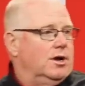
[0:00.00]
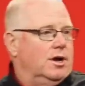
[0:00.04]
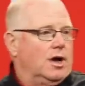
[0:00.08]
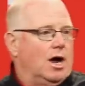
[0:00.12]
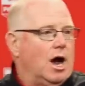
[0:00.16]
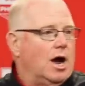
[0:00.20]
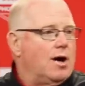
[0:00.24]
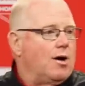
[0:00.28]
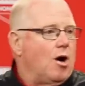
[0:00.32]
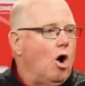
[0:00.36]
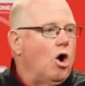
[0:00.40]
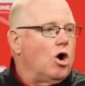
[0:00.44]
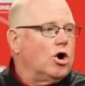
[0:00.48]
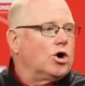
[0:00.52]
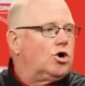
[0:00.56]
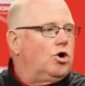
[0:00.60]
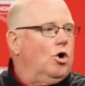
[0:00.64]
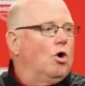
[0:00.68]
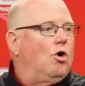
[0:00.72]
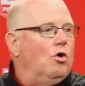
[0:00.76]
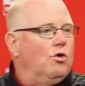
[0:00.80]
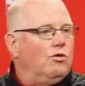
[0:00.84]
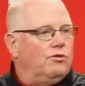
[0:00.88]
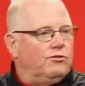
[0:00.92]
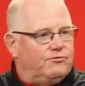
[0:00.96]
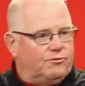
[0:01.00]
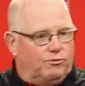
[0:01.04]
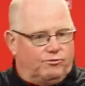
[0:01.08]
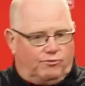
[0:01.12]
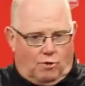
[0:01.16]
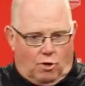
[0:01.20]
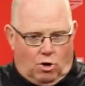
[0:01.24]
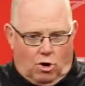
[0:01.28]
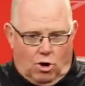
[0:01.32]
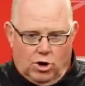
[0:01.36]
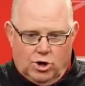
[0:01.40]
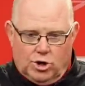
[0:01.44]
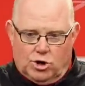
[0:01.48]
our goal
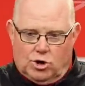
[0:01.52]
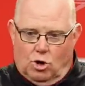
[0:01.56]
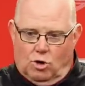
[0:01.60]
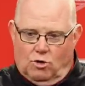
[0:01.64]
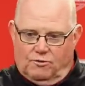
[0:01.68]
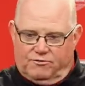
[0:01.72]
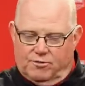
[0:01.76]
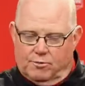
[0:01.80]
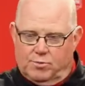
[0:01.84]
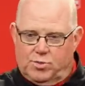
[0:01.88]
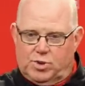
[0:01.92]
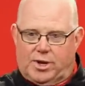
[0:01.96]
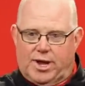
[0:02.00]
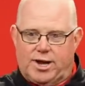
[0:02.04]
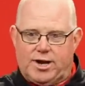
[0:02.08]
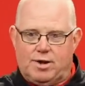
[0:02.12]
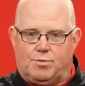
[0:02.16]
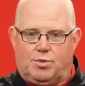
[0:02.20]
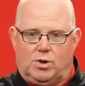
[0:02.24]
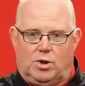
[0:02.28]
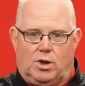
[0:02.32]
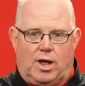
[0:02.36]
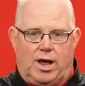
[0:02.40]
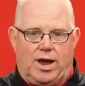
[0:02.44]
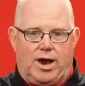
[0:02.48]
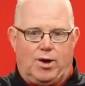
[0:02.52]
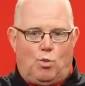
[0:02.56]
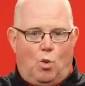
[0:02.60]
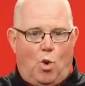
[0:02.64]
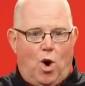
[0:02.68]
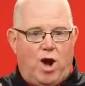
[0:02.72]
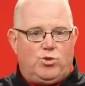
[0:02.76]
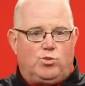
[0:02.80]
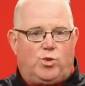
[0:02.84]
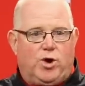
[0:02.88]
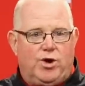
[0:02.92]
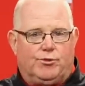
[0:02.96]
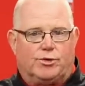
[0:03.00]
from play to play
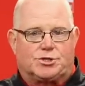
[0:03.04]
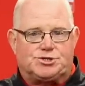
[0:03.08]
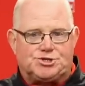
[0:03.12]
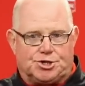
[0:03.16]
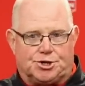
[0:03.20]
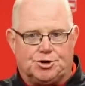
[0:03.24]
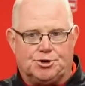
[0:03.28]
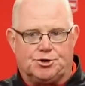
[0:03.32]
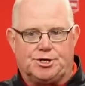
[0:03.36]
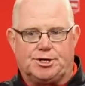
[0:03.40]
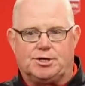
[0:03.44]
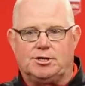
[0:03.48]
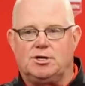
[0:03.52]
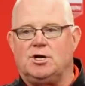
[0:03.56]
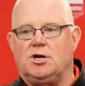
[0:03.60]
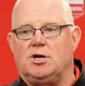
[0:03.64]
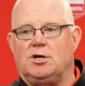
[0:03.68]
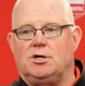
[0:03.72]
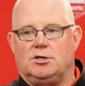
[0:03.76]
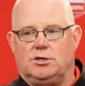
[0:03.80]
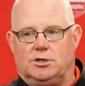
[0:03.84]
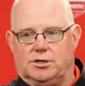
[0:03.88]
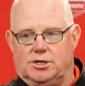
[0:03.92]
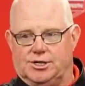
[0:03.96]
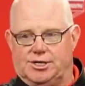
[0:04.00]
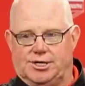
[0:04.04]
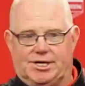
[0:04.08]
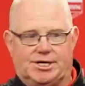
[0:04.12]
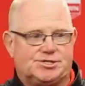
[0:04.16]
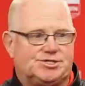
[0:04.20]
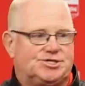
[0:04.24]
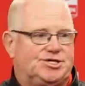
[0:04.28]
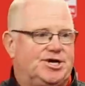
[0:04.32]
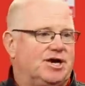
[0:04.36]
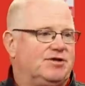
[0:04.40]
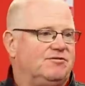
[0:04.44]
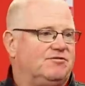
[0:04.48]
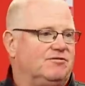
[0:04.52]
when we return it
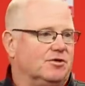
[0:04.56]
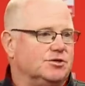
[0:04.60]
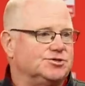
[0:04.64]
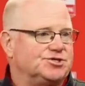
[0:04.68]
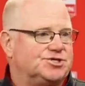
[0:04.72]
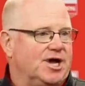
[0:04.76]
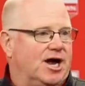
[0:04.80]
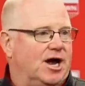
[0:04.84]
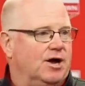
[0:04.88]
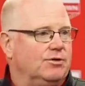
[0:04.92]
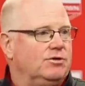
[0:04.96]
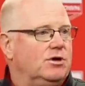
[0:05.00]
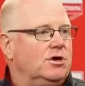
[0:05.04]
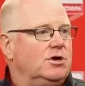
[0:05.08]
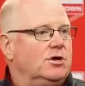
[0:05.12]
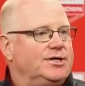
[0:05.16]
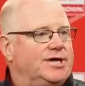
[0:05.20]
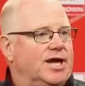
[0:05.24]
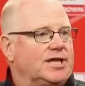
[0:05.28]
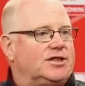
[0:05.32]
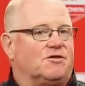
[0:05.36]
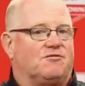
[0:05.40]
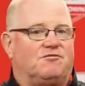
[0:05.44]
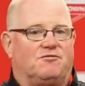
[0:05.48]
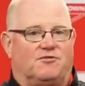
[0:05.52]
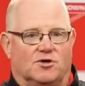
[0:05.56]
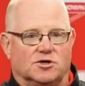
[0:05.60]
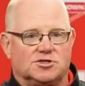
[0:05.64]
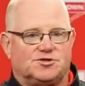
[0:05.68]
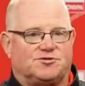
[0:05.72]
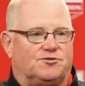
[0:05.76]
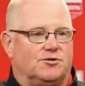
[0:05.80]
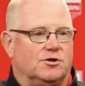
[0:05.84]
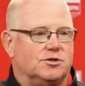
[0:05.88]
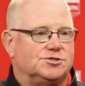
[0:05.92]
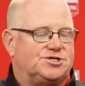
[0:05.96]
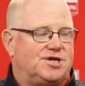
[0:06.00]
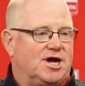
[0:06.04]
is get a first down, get the
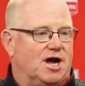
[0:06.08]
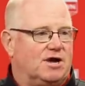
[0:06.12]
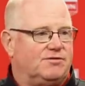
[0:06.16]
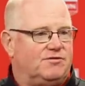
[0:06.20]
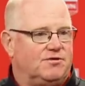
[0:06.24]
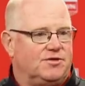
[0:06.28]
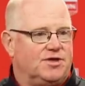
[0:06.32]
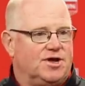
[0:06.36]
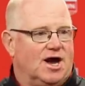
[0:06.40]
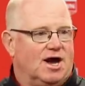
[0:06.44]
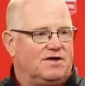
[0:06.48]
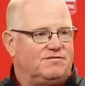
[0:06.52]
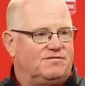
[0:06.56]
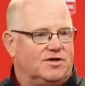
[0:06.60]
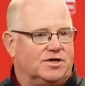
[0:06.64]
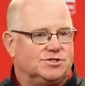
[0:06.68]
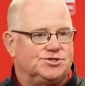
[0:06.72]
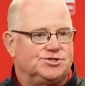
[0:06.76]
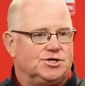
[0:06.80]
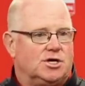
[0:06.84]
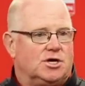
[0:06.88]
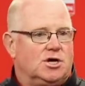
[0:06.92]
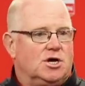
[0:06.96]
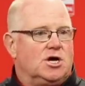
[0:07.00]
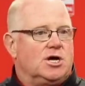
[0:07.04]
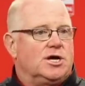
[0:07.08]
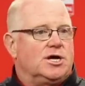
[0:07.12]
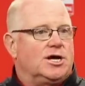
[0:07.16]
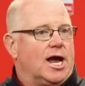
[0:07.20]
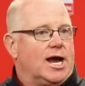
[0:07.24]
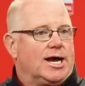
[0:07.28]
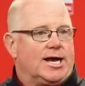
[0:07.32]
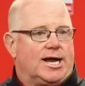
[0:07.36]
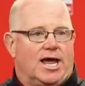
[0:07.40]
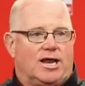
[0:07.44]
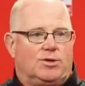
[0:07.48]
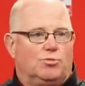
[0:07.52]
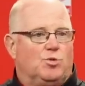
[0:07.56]
first down for the offense.
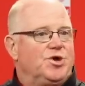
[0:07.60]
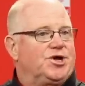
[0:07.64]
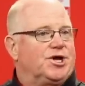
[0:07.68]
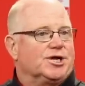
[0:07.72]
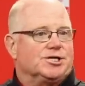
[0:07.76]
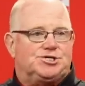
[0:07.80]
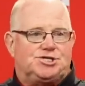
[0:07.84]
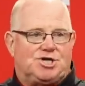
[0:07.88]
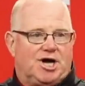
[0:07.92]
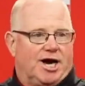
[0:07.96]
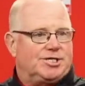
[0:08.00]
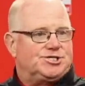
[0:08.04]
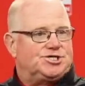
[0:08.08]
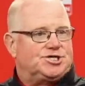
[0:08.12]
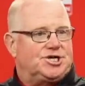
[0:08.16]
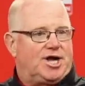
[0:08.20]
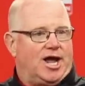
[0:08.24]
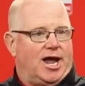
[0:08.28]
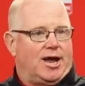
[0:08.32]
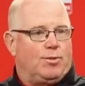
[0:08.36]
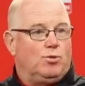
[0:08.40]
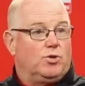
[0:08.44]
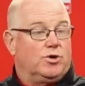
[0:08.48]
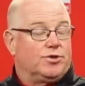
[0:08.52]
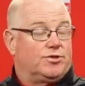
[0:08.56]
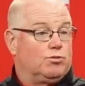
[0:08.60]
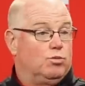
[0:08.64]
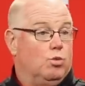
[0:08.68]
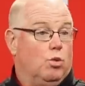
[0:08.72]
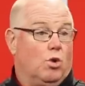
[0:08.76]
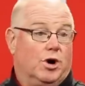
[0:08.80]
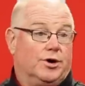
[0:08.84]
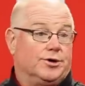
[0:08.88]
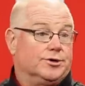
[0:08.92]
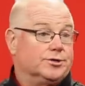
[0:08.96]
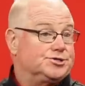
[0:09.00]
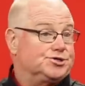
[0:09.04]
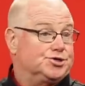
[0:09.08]
Again, we can change a game with
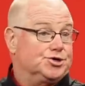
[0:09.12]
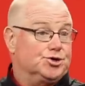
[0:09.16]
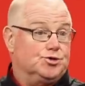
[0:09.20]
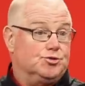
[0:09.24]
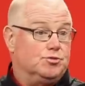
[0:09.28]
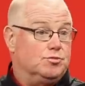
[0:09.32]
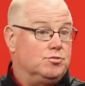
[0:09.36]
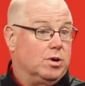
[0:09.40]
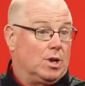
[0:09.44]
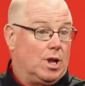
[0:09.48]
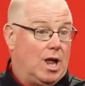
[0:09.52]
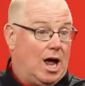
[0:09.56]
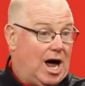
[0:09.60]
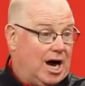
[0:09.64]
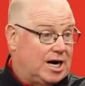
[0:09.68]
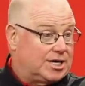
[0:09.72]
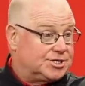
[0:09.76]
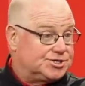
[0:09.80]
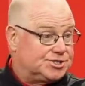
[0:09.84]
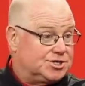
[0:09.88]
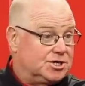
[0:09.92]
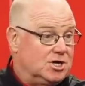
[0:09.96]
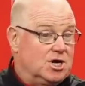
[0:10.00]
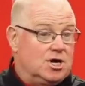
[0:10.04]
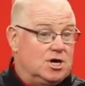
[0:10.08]
one or two blocks